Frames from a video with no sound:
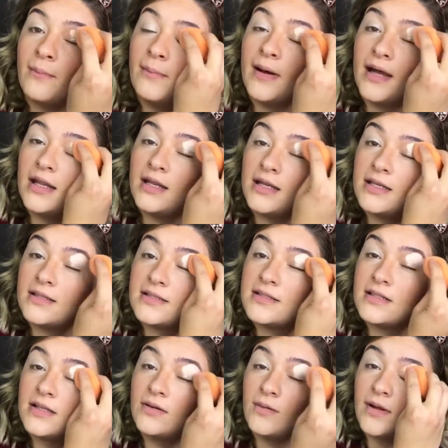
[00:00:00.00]
but it's
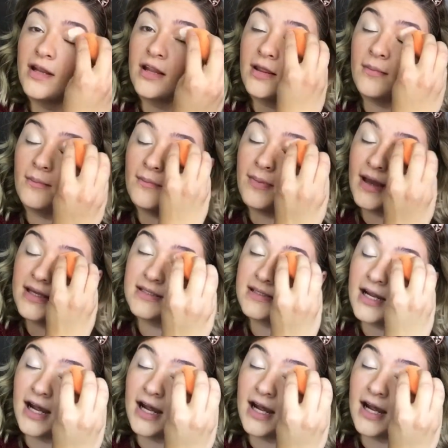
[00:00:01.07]
still one of the best